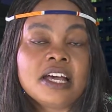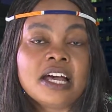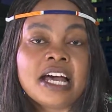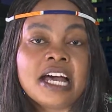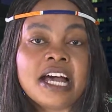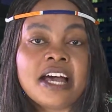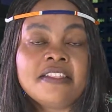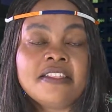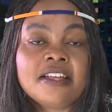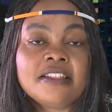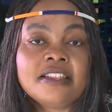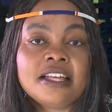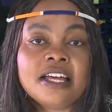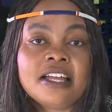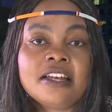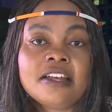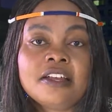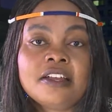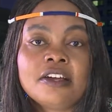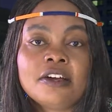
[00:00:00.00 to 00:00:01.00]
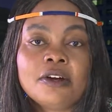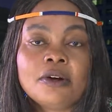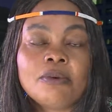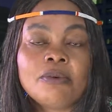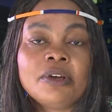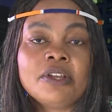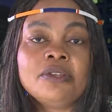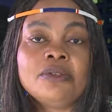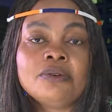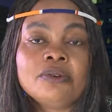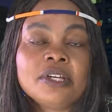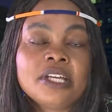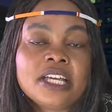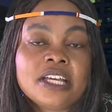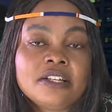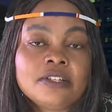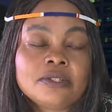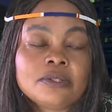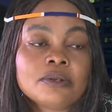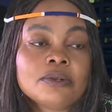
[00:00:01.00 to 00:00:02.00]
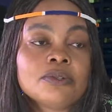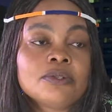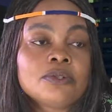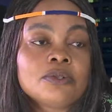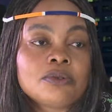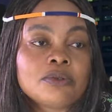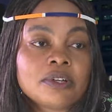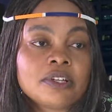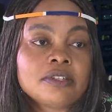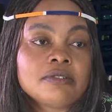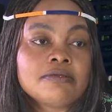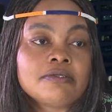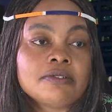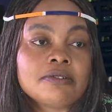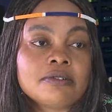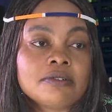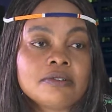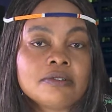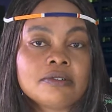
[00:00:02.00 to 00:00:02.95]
Other than when you get so stressful